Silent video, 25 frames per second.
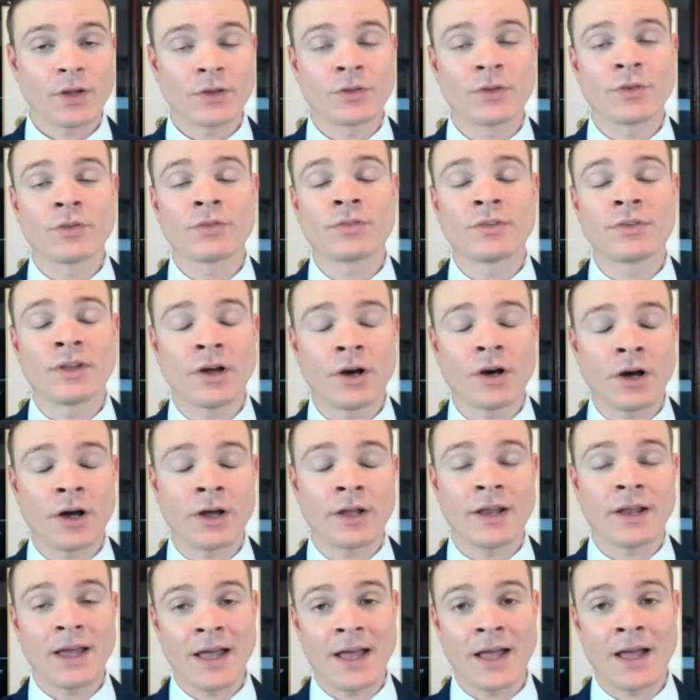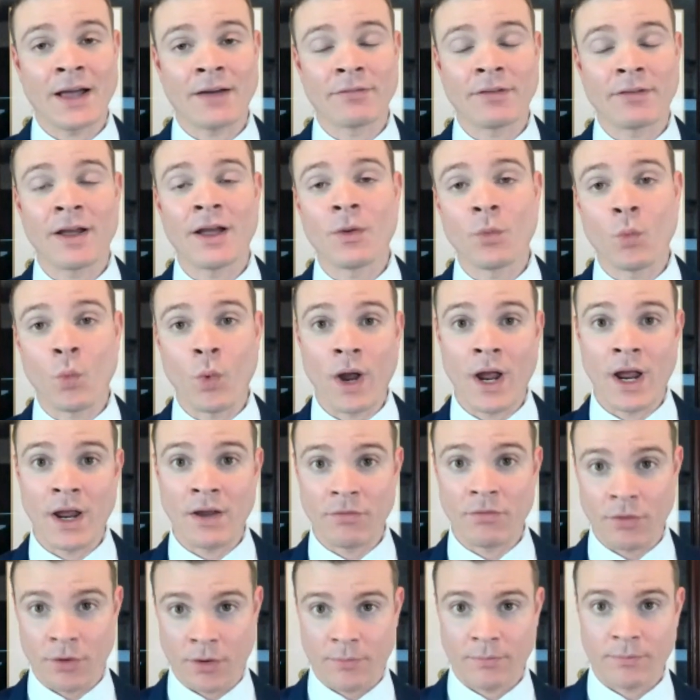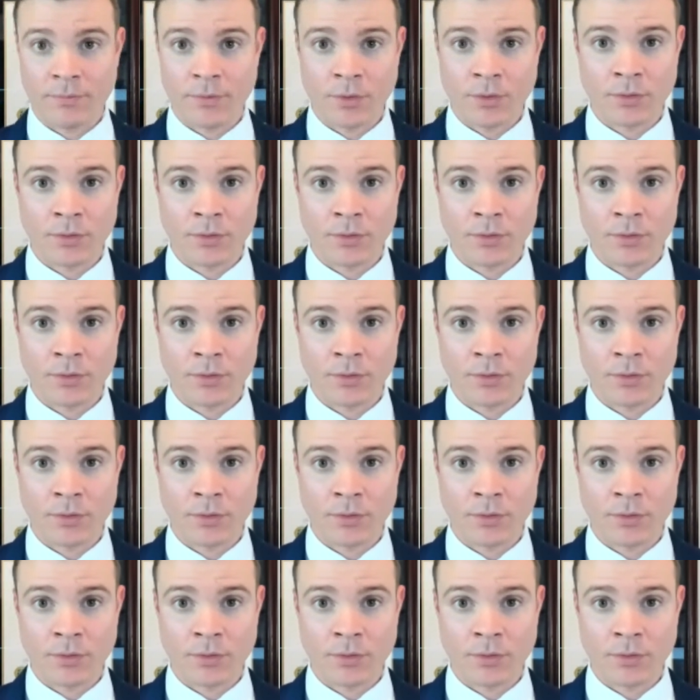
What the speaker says: does not have a waiver.